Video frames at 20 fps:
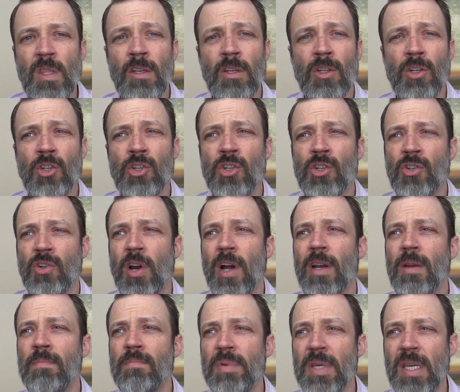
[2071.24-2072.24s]
Just try
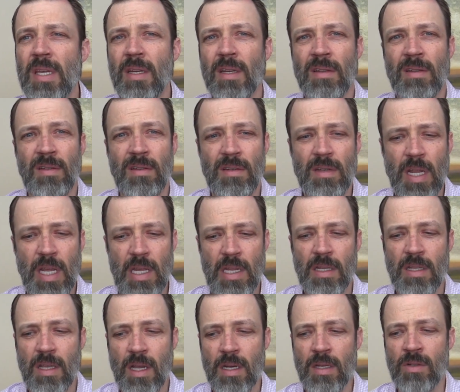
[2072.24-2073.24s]
to be in a
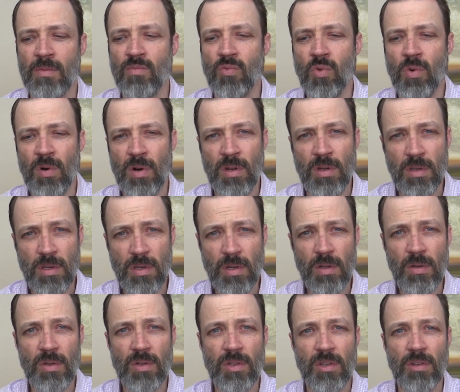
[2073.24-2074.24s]
state that is more
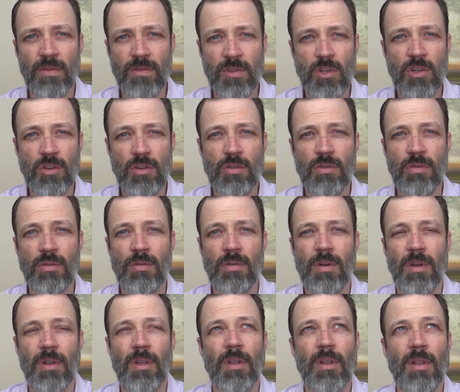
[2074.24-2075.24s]
conducive to
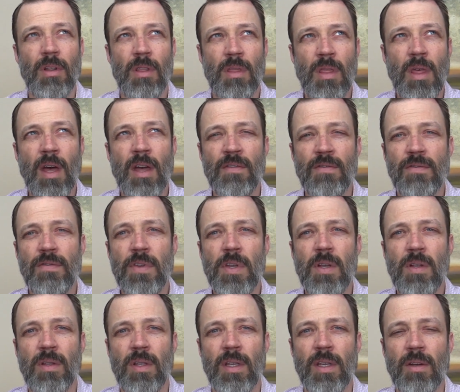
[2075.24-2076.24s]
that
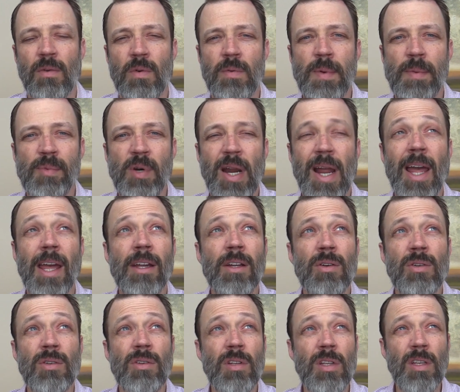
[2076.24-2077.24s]
feeling. Remember,
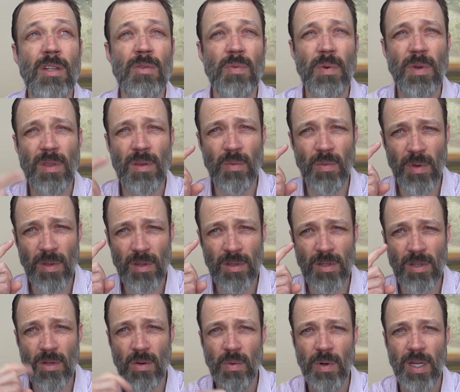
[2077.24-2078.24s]
anger sees with a
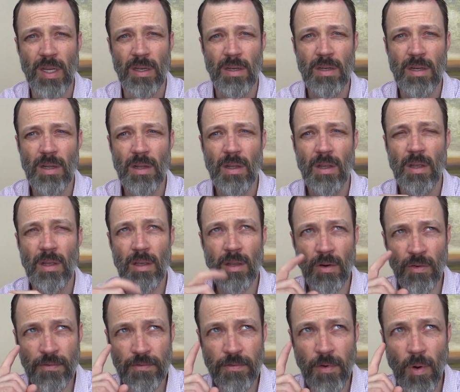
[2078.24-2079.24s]
squint.
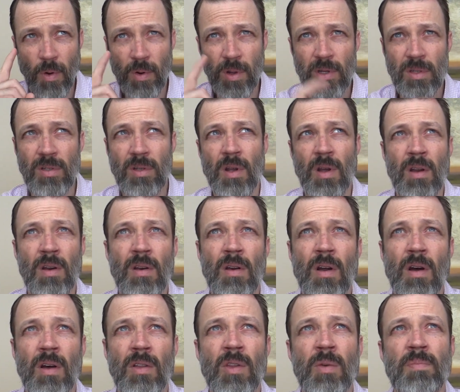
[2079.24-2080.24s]
Focus
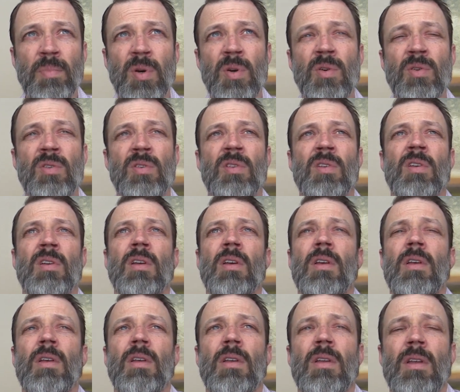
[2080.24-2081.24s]
on the person
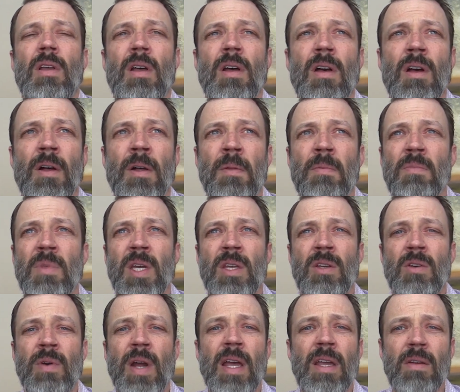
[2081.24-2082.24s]
that
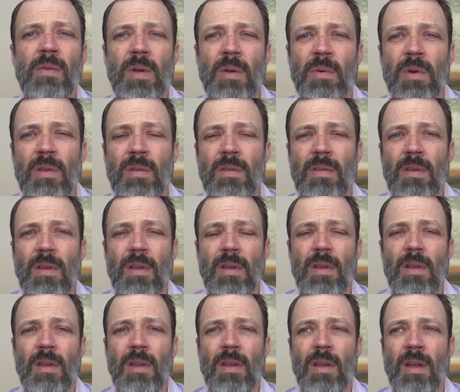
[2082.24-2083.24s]
you're angry with,
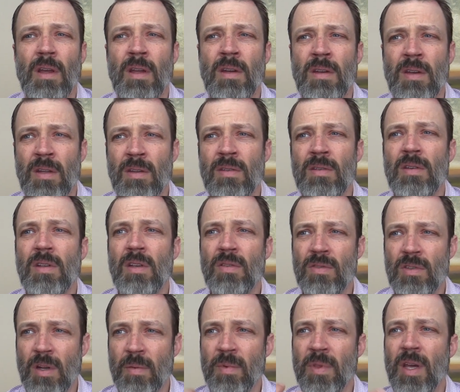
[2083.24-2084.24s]
and see if
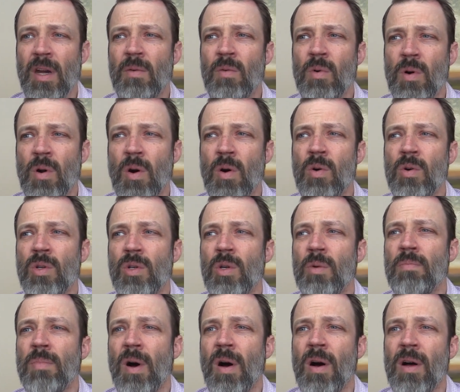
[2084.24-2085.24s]
some of that will coax
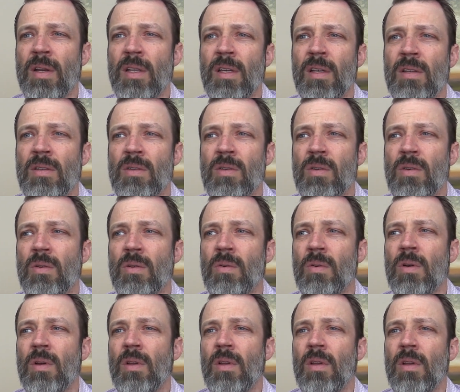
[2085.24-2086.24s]
your body into